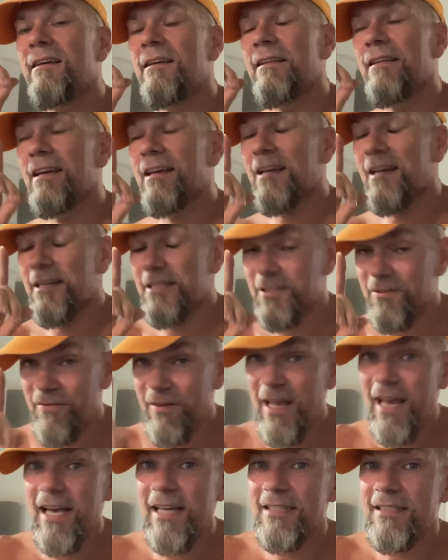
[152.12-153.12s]
that guy's
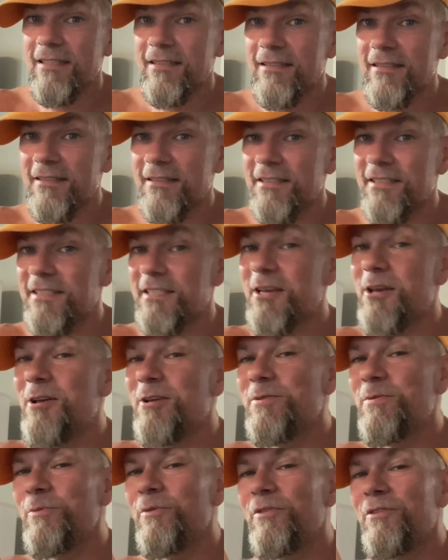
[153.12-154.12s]
fat. Some
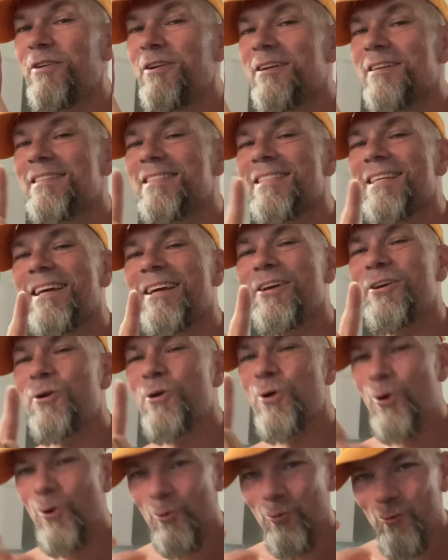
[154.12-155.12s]
of you are gonna say,
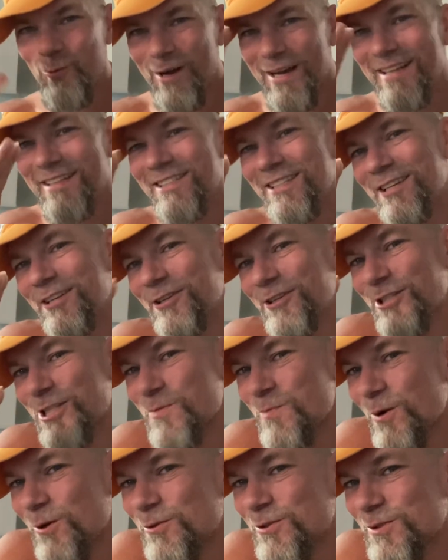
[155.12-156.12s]
why is he gonna
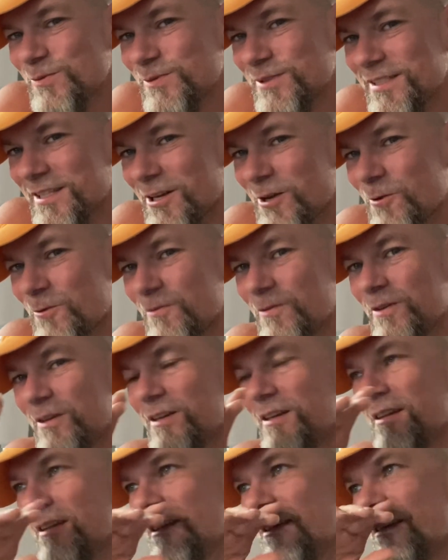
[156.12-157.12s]
expose himself?
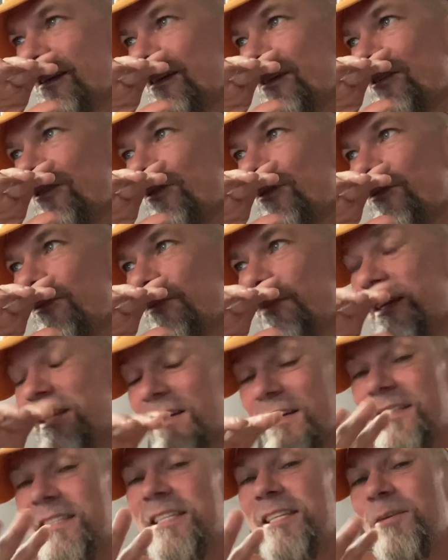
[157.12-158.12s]

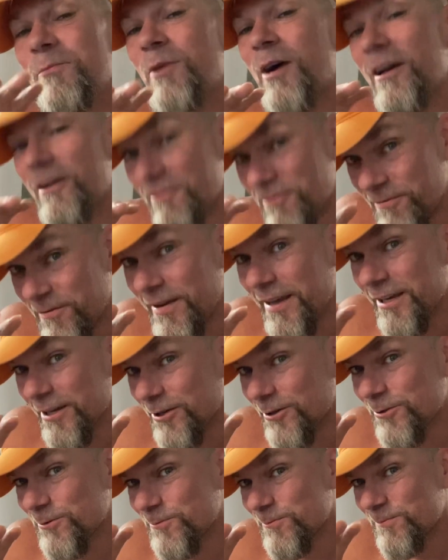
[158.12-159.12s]
Because he might
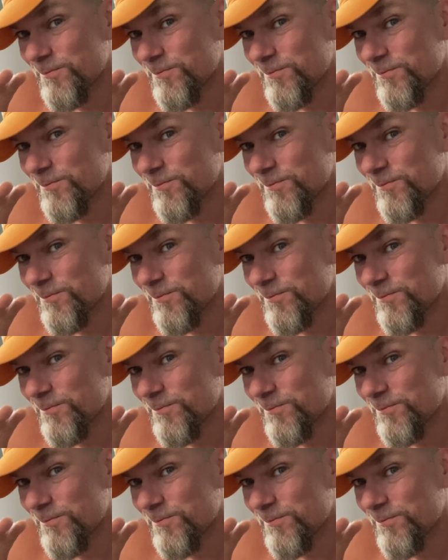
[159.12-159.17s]
fail.